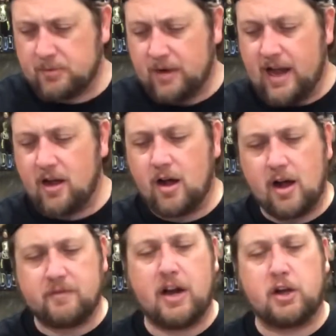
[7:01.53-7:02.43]
him right out.
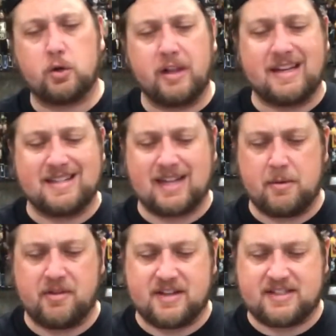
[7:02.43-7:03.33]
Oh, very cool. He does
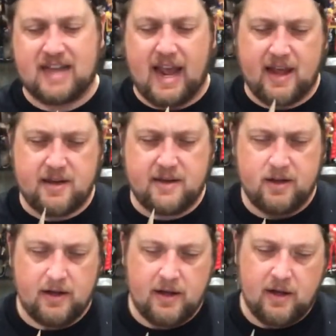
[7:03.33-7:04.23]
come with a stand
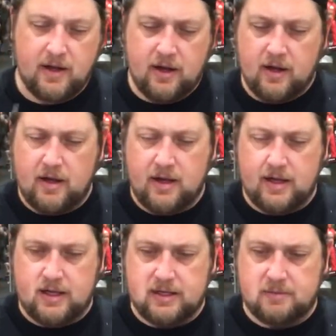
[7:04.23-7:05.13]

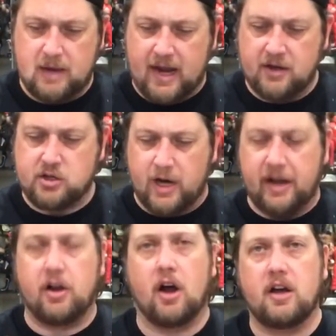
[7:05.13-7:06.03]
and a
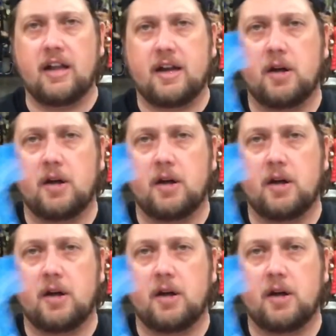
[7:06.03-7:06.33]
trading card, like